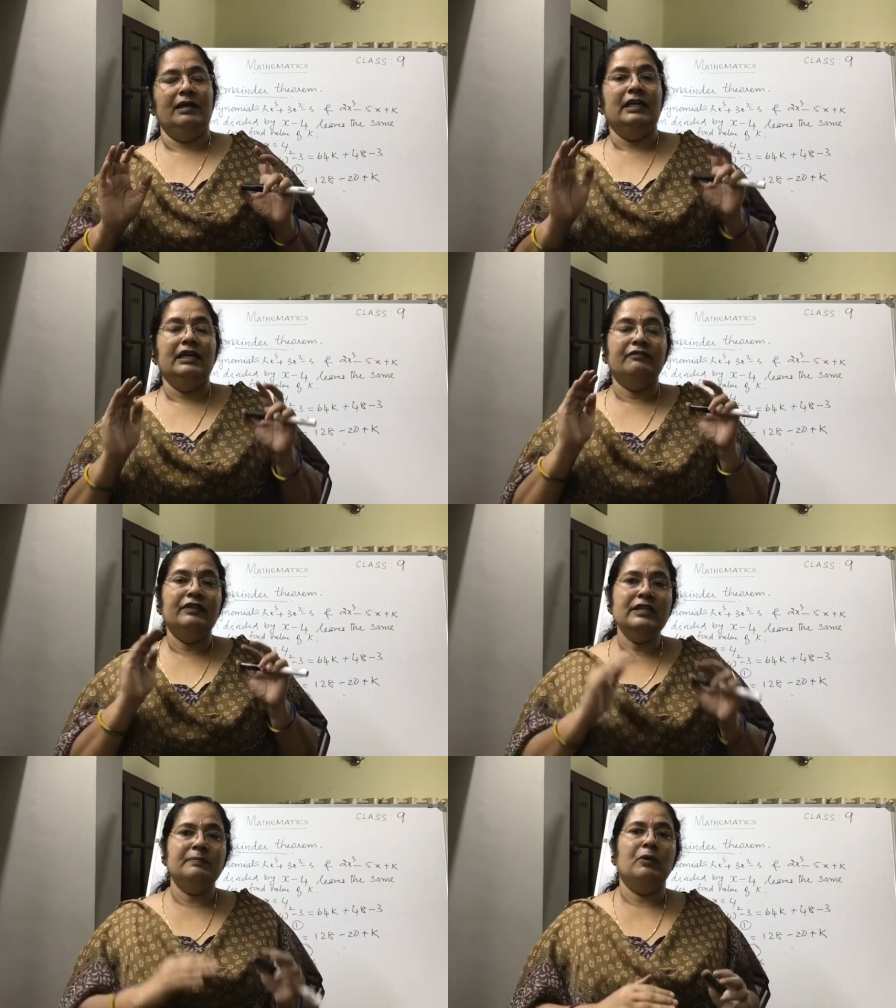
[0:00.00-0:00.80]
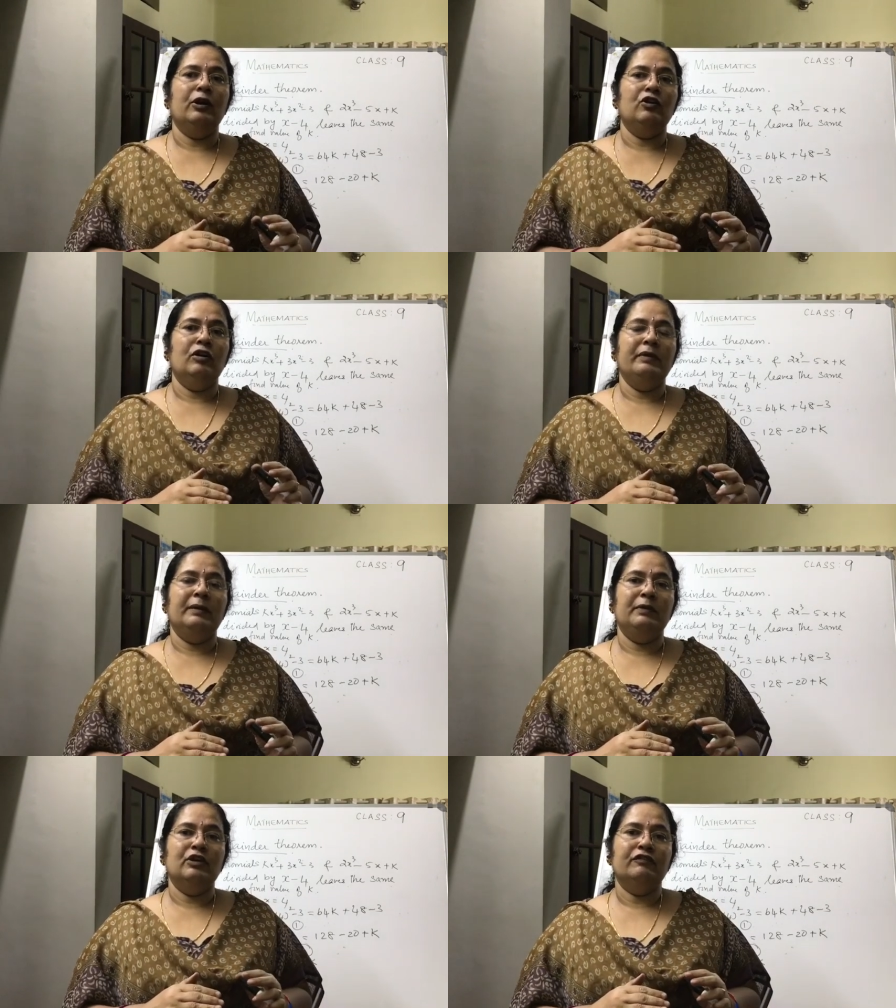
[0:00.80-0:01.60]
If this polynomial
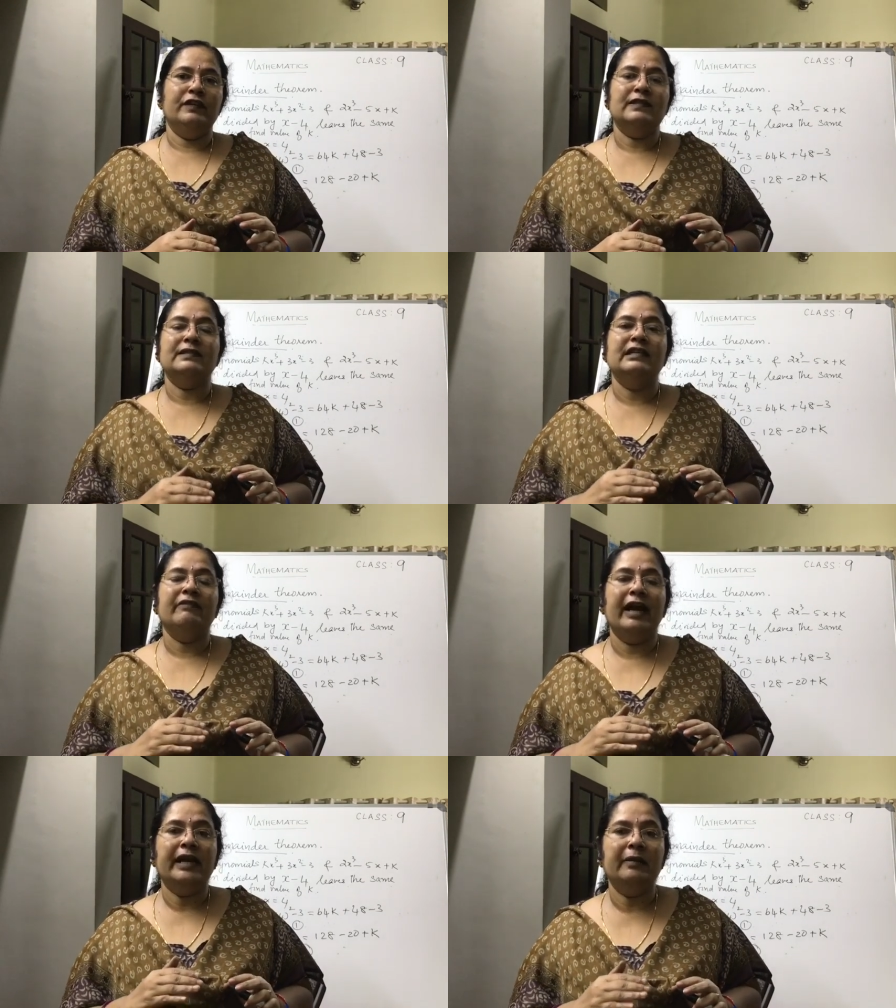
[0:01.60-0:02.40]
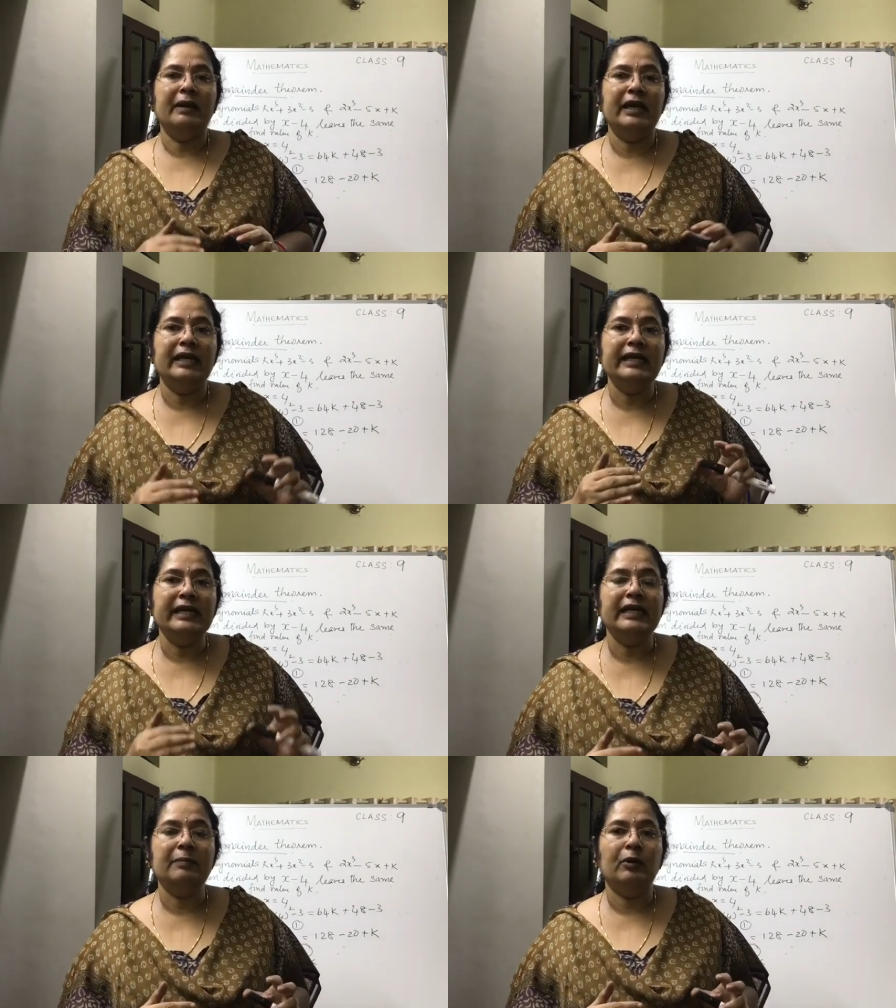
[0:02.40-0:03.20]
p of x is divided by a
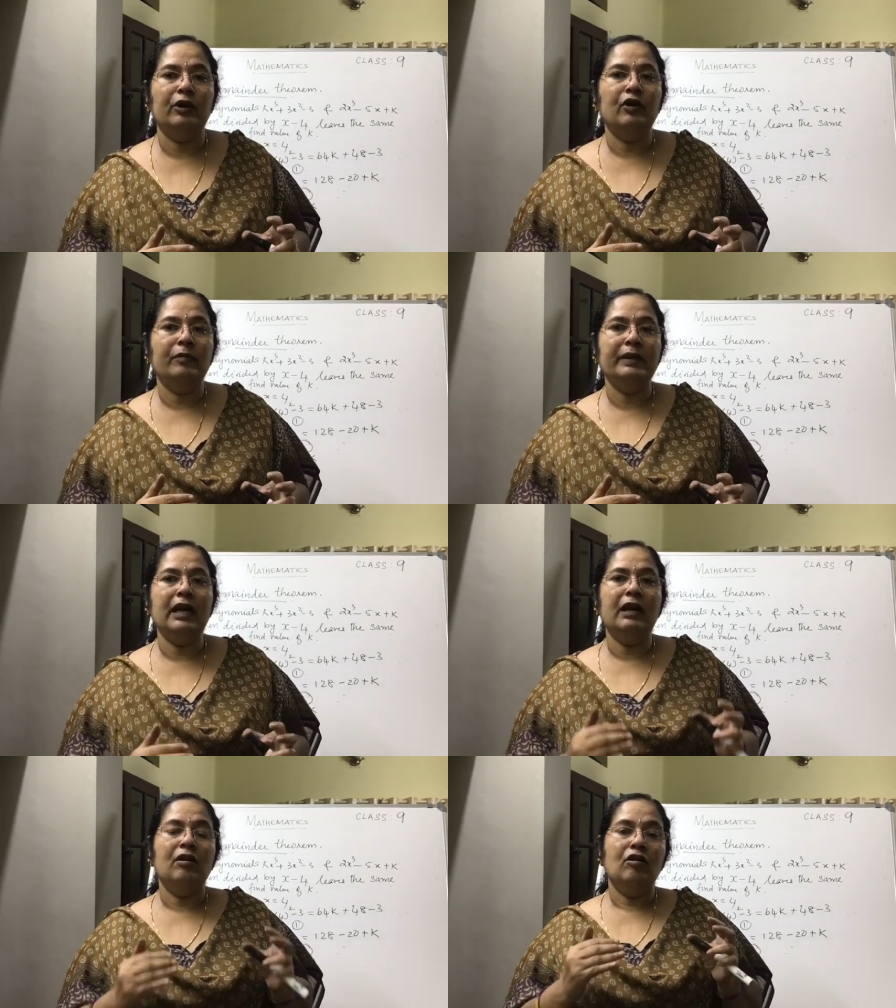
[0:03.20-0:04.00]
linear polynomial